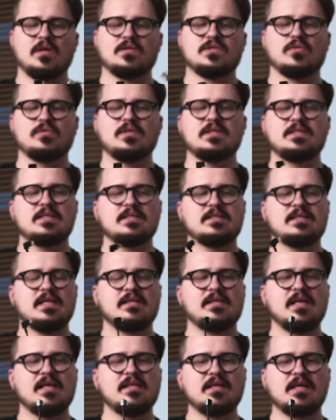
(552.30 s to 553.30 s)
So this is the
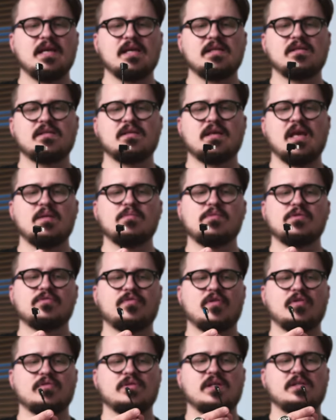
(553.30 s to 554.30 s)
dedicated cable
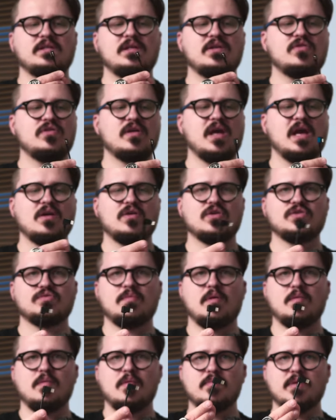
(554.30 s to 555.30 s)
for the DJI
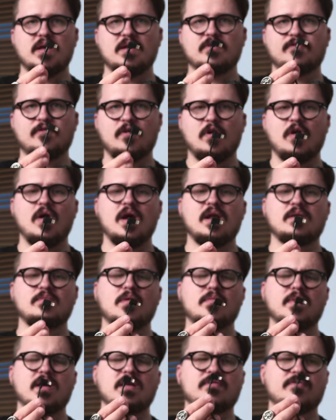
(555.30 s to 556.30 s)
Osmo Mobile 4 and
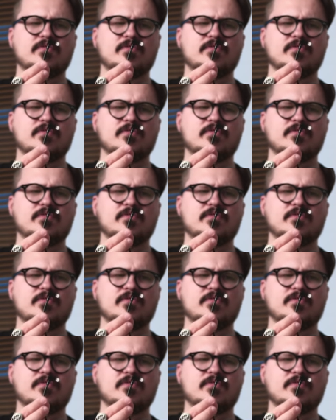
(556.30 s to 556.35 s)
Mobile